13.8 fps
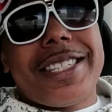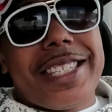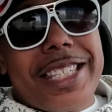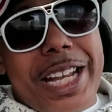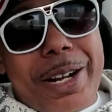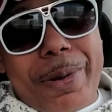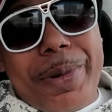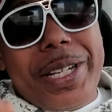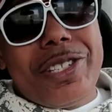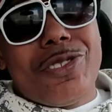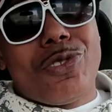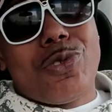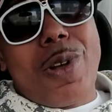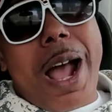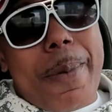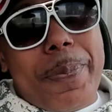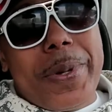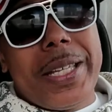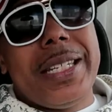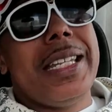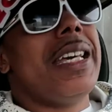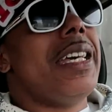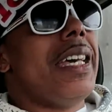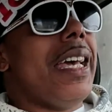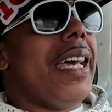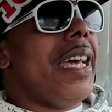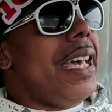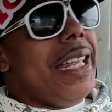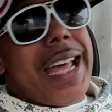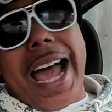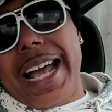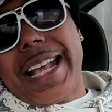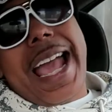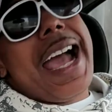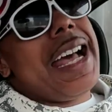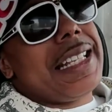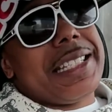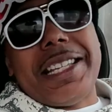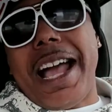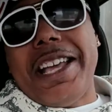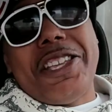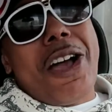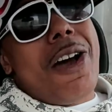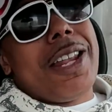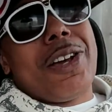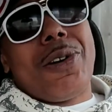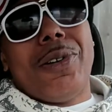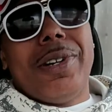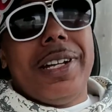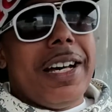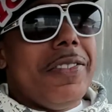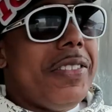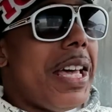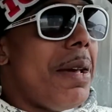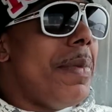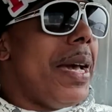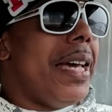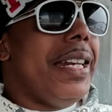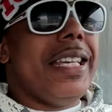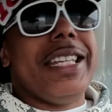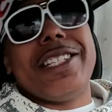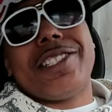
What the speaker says: series dropping, and y'all are gonna love that, man. It